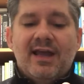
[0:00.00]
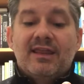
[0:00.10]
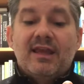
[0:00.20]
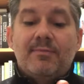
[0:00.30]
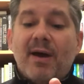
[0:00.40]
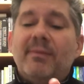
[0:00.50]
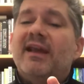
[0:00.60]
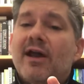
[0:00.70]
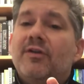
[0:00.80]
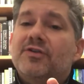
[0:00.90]
the
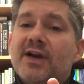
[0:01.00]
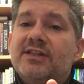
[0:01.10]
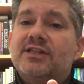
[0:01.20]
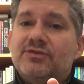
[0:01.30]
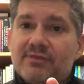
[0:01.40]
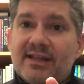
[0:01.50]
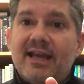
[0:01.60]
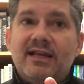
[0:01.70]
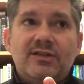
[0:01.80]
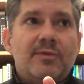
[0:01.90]
public health crisis
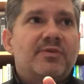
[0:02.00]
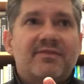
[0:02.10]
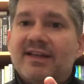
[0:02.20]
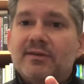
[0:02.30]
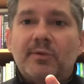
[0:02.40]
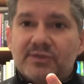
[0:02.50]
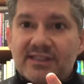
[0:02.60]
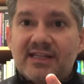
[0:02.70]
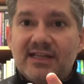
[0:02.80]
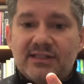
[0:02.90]
relating to preventable
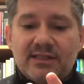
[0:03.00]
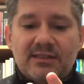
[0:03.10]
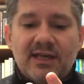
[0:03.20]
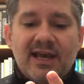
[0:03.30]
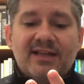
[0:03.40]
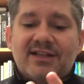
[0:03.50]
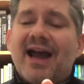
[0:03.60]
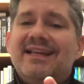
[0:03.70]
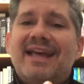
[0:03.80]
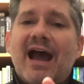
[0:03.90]
diseases
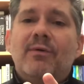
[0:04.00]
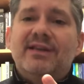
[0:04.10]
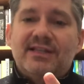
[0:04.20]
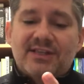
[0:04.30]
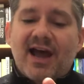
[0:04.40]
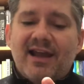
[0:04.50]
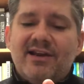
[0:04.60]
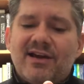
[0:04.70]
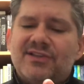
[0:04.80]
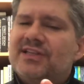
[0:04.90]
tied to how we
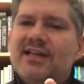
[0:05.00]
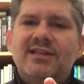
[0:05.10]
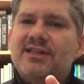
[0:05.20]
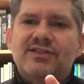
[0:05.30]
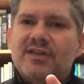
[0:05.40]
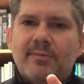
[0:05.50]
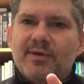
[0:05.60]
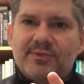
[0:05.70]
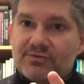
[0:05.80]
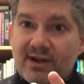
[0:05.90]
design our cities and
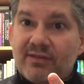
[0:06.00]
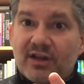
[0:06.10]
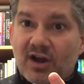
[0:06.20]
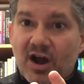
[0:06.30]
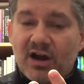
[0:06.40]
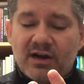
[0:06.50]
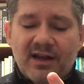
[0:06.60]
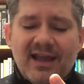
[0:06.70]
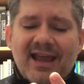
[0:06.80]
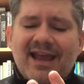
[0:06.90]
suburbs around the car,
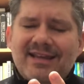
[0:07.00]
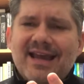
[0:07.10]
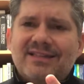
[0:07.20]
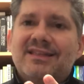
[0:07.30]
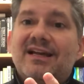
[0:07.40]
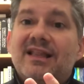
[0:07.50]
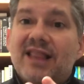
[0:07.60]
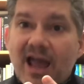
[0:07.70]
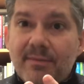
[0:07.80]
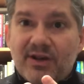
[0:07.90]
and yes, the
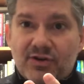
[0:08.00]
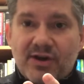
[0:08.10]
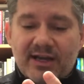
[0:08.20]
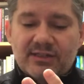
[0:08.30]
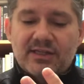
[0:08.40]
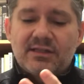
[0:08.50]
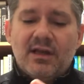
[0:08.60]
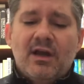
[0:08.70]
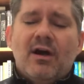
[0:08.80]
climate crisis,